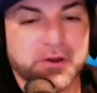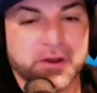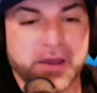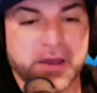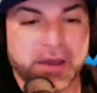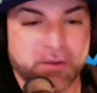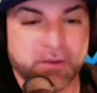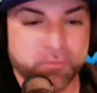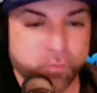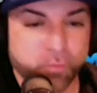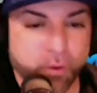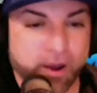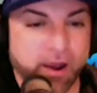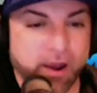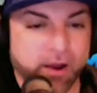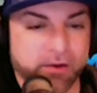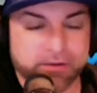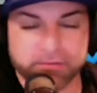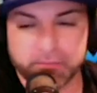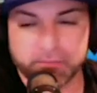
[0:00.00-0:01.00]
and
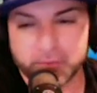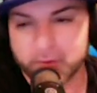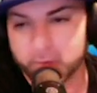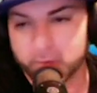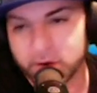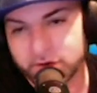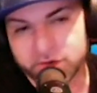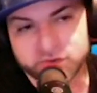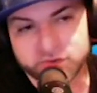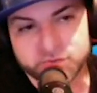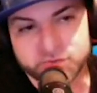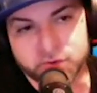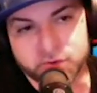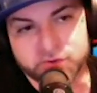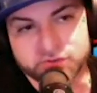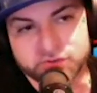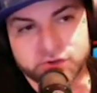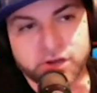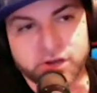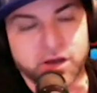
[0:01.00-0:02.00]
where those
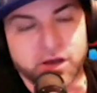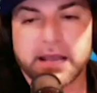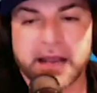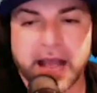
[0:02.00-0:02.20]
balls are going?